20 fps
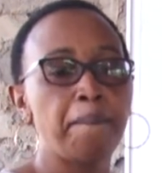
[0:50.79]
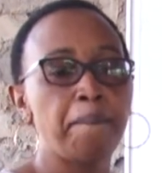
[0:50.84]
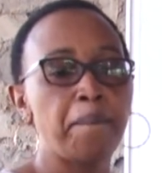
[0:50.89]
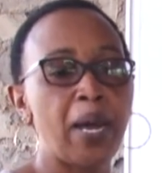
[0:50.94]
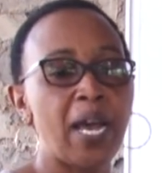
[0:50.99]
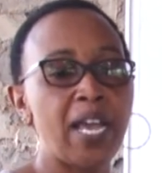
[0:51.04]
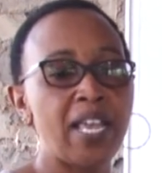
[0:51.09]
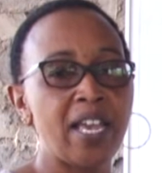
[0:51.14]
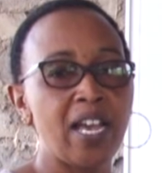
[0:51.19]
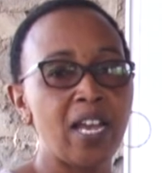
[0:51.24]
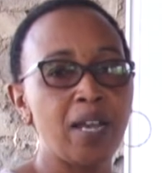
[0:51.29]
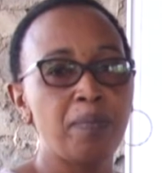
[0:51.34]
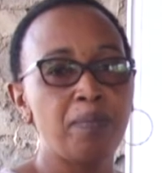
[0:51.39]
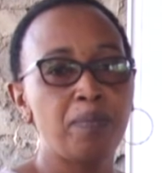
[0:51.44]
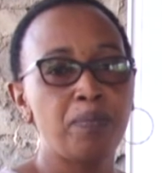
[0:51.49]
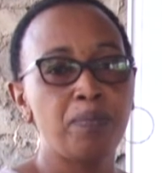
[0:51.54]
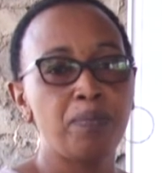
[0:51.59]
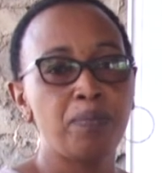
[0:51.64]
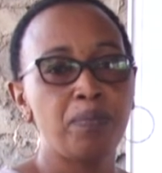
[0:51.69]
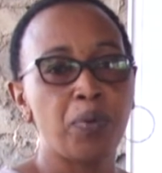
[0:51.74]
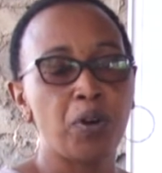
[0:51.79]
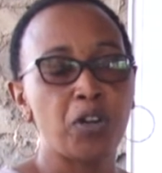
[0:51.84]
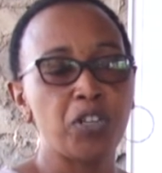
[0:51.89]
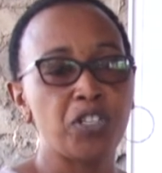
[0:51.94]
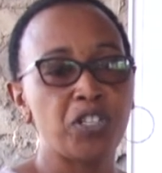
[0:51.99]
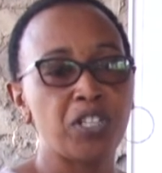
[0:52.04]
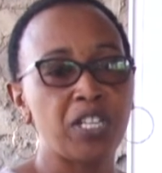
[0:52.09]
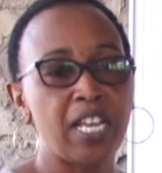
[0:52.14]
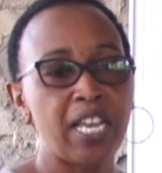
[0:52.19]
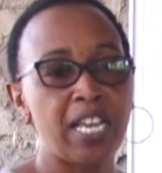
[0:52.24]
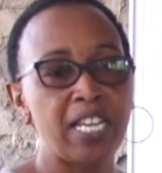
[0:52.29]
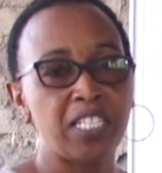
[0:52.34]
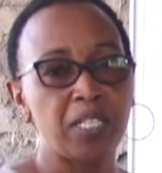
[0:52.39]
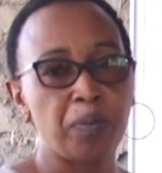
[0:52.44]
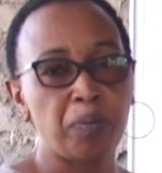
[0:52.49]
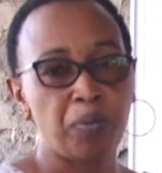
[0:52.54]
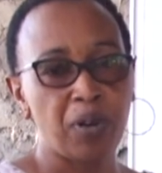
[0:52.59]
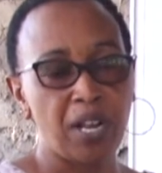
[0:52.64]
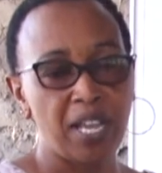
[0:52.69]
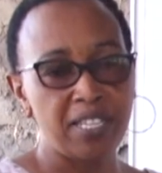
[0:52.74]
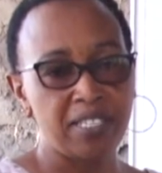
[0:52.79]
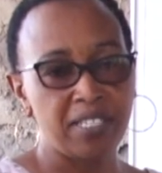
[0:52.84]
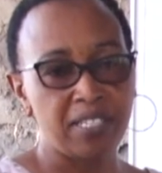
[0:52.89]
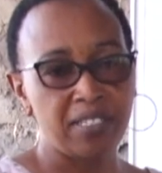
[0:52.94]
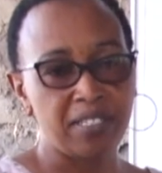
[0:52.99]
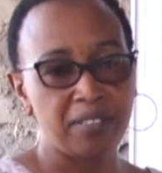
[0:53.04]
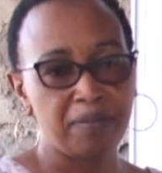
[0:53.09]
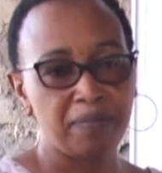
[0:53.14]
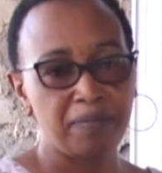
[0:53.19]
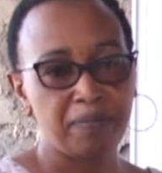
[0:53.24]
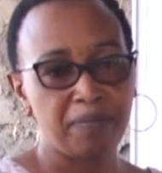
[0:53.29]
Maya Poultry Enterprises.